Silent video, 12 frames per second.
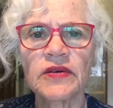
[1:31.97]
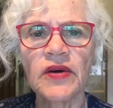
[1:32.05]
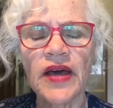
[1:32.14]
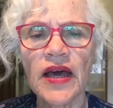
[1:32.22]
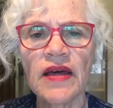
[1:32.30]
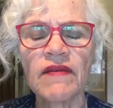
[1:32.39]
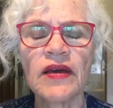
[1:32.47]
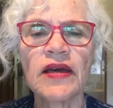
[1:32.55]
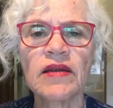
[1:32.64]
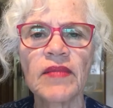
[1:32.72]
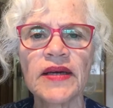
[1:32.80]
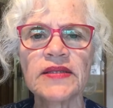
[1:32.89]
heavy, and
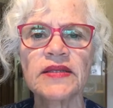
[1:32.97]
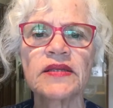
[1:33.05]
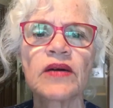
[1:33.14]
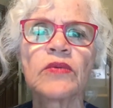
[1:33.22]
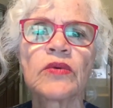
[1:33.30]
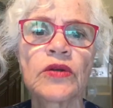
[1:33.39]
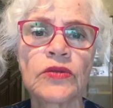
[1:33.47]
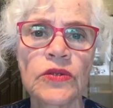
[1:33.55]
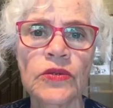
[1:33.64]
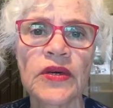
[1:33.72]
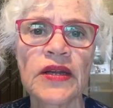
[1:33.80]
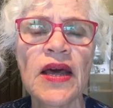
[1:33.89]
it makes us not want to
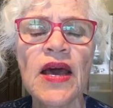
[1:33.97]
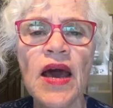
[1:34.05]
do it.